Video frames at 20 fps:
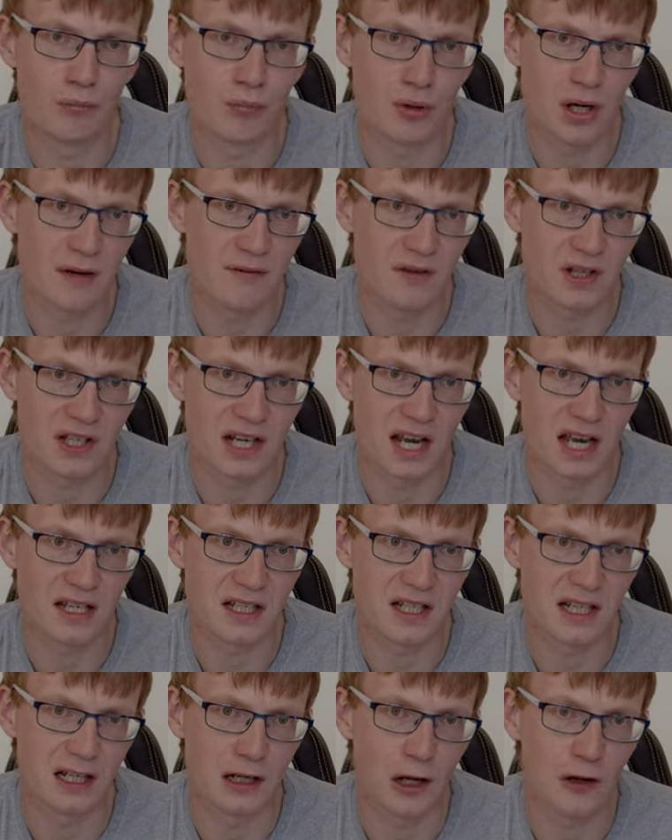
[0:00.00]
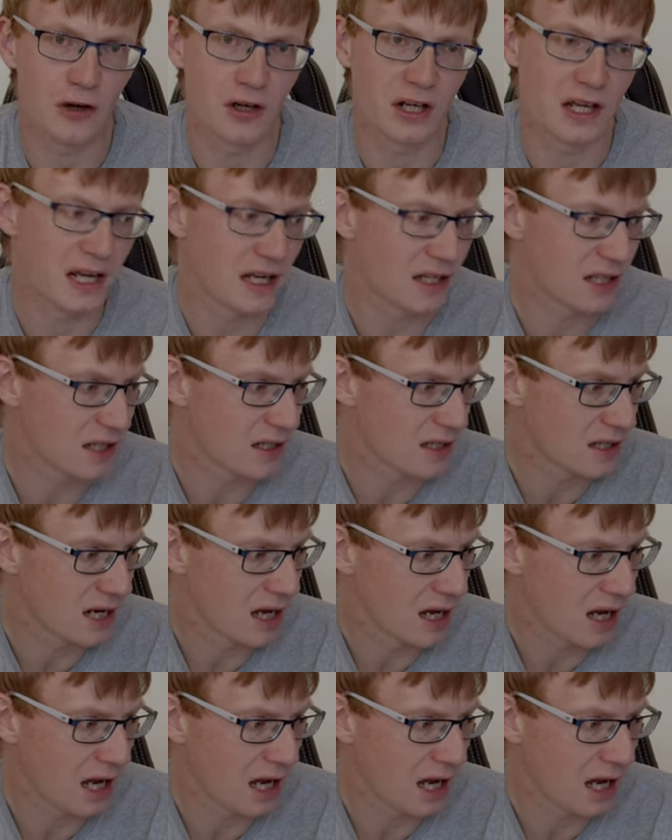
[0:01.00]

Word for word: previous tests in other cases,